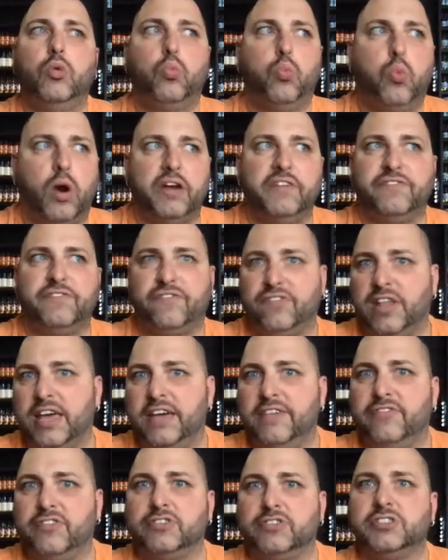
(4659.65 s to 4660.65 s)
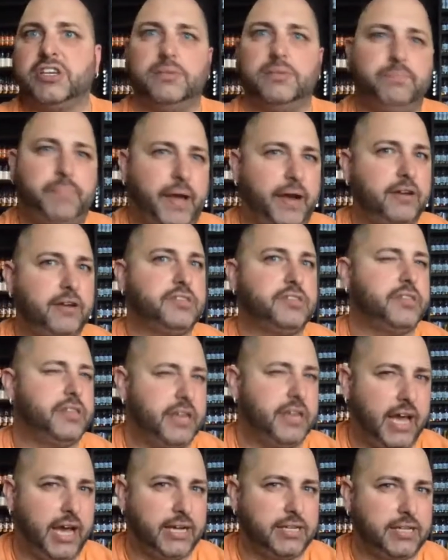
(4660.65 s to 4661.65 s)
what flavor to compare to the
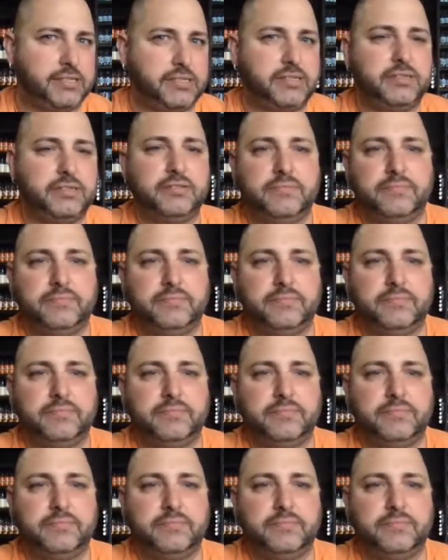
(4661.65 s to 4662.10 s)
next.